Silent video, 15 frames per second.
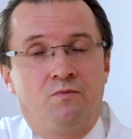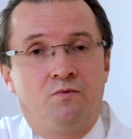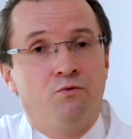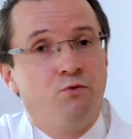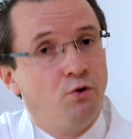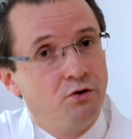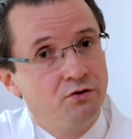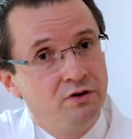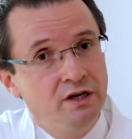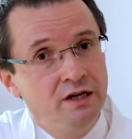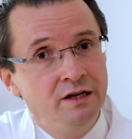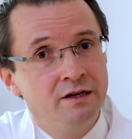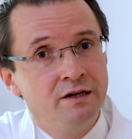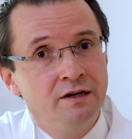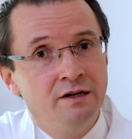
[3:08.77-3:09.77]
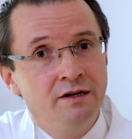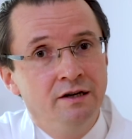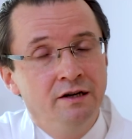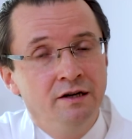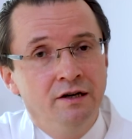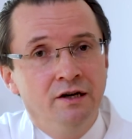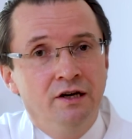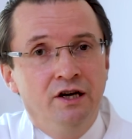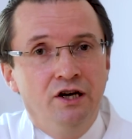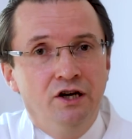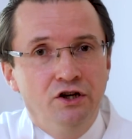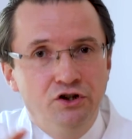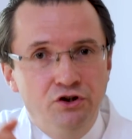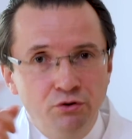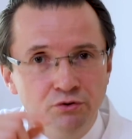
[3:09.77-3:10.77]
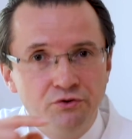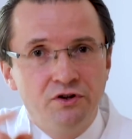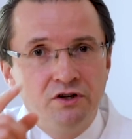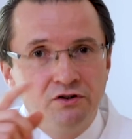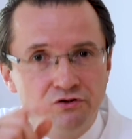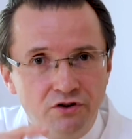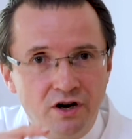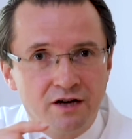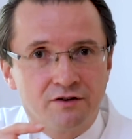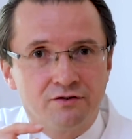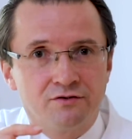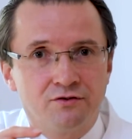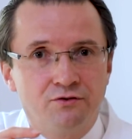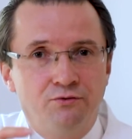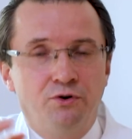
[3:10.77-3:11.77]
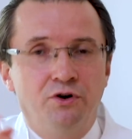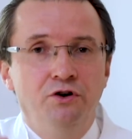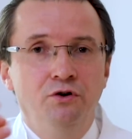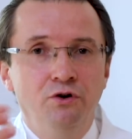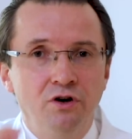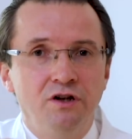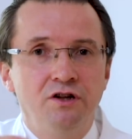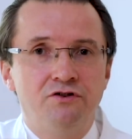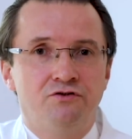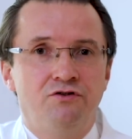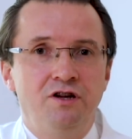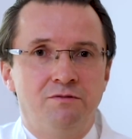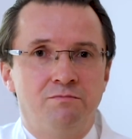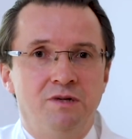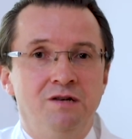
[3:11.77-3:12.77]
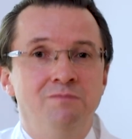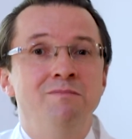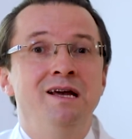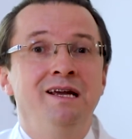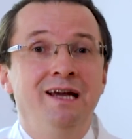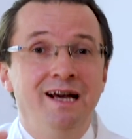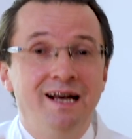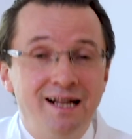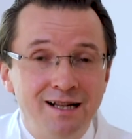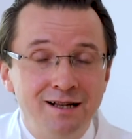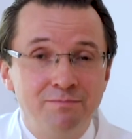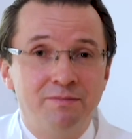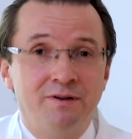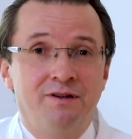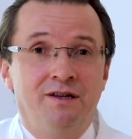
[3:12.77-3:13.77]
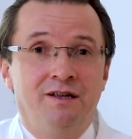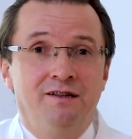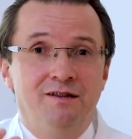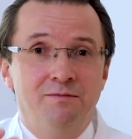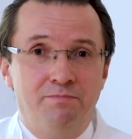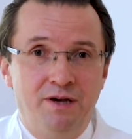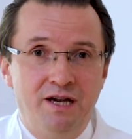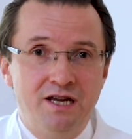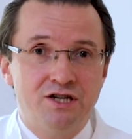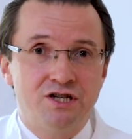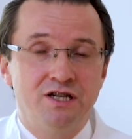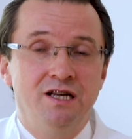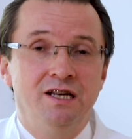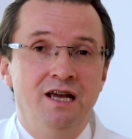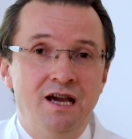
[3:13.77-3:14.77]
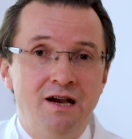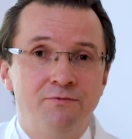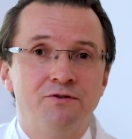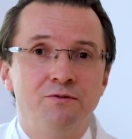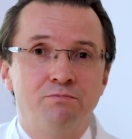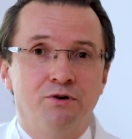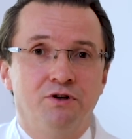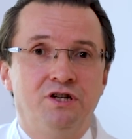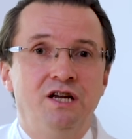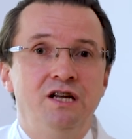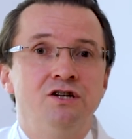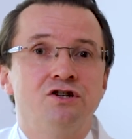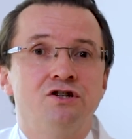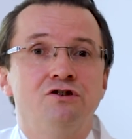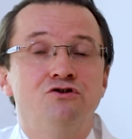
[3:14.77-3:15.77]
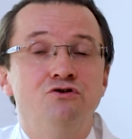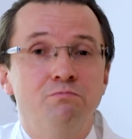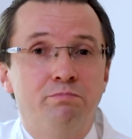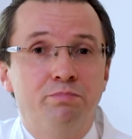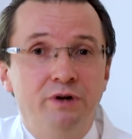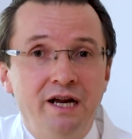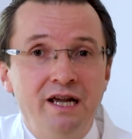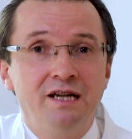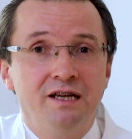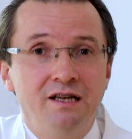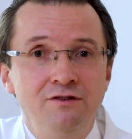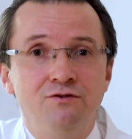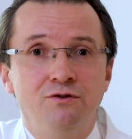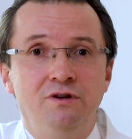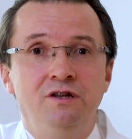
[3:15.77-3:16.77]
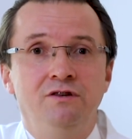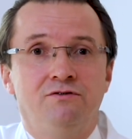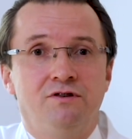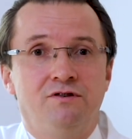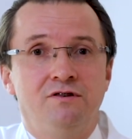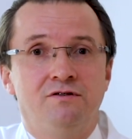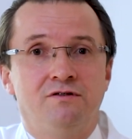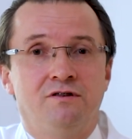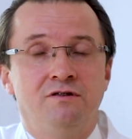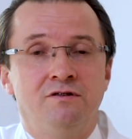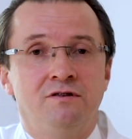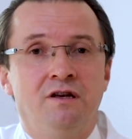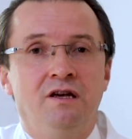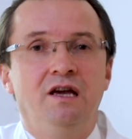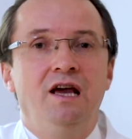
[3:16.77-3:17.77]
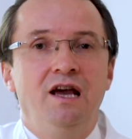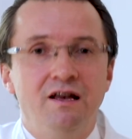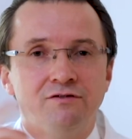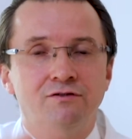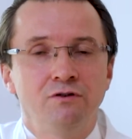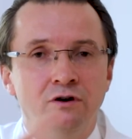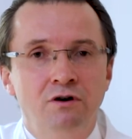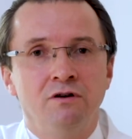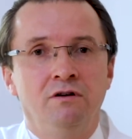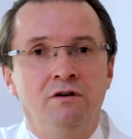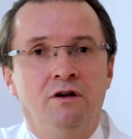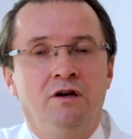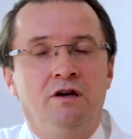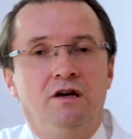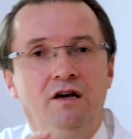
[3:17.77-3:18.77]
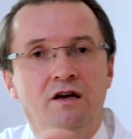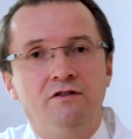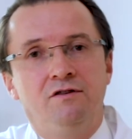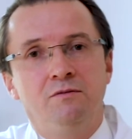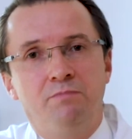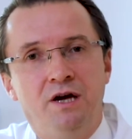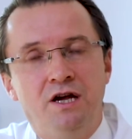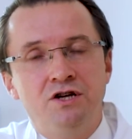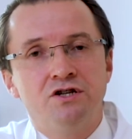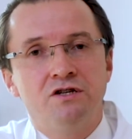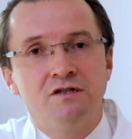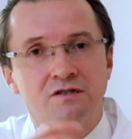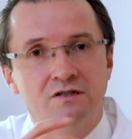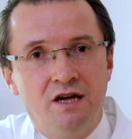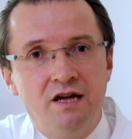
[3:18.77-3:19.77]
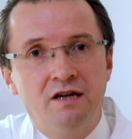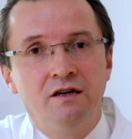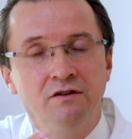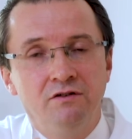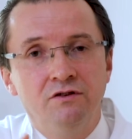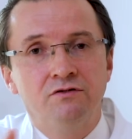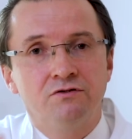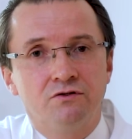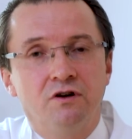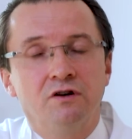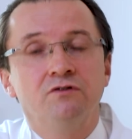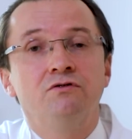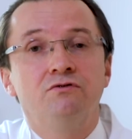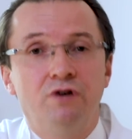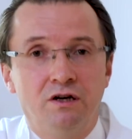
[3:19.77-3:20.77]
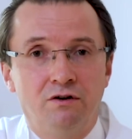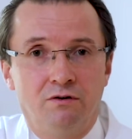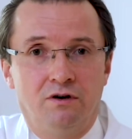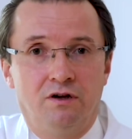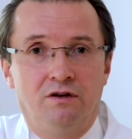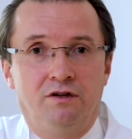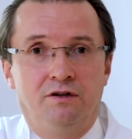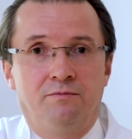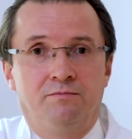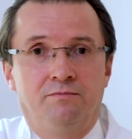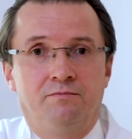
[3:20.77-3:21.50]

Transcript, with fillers: Fourthly, using drugs for an early treatment may help the patient and have the potential to break insulin resistance as long as the patient is taking these drugs regularly.